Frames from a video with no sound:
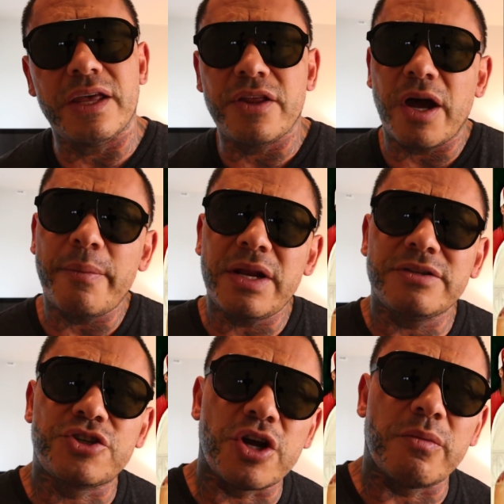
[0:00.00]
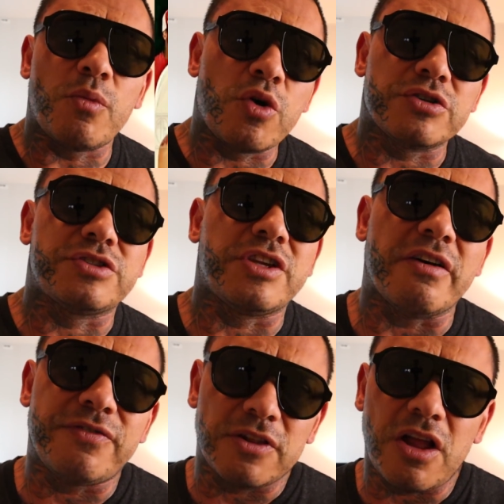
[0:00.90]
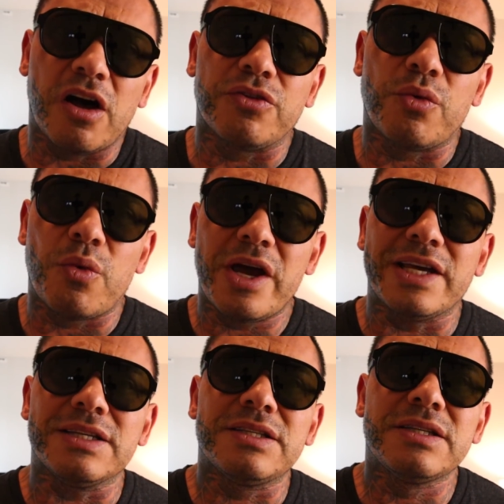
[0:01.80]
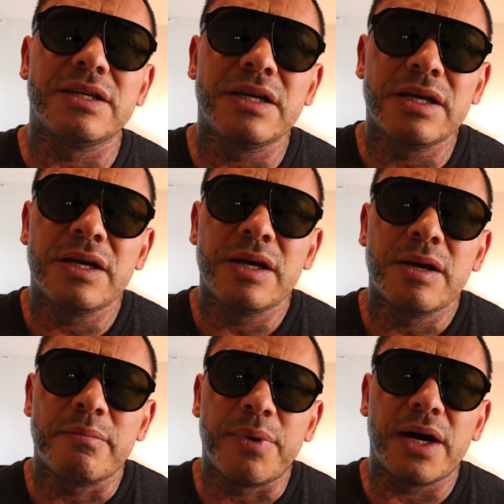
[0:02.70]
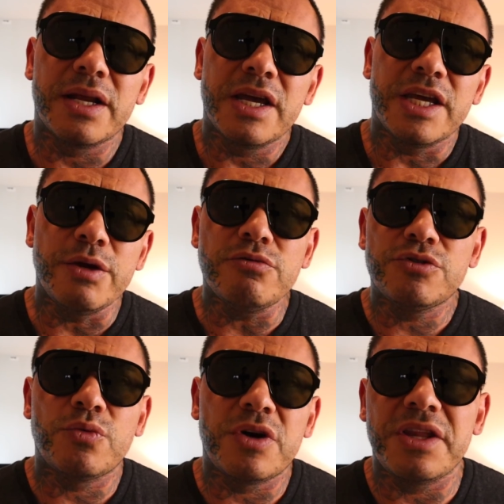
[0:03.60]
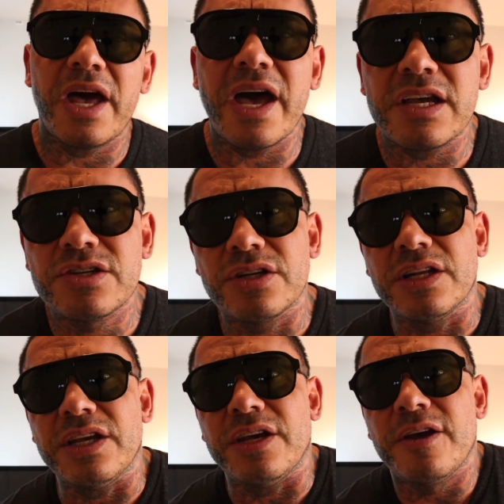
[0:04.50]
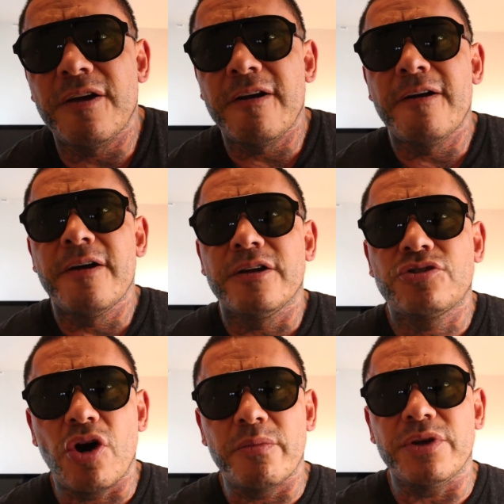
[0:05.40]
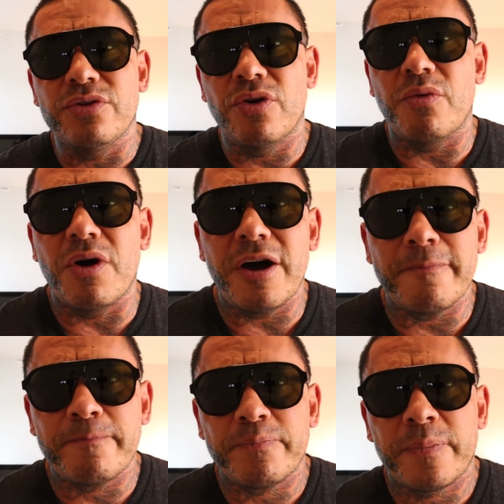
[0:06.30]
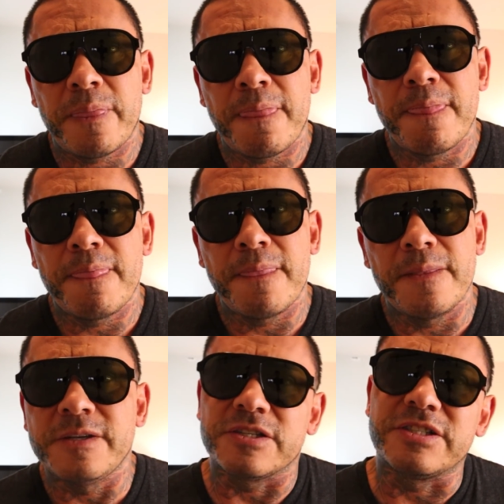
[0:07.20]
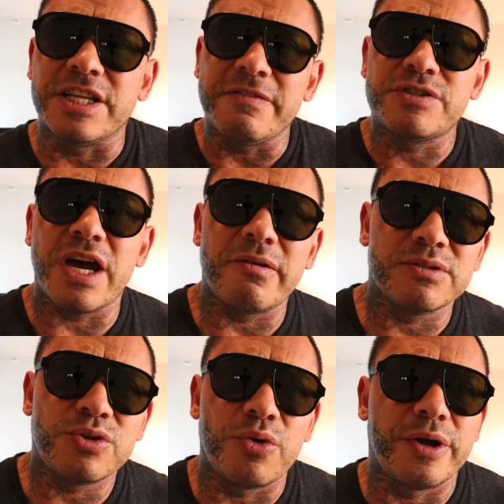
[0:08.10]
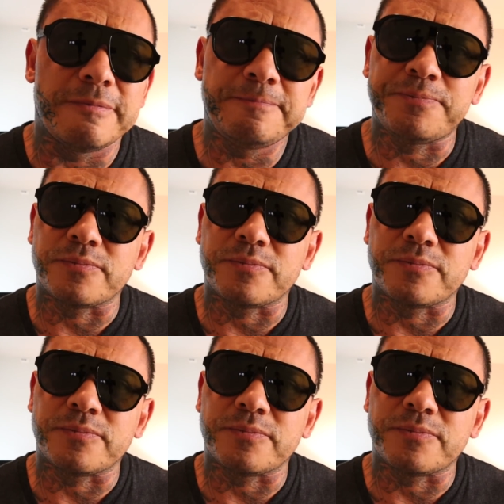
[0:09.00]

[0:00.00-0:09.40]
And then I'm going to share more stuff along the ways. But he was the one that actually told me, you know what? Just leave to Arizona.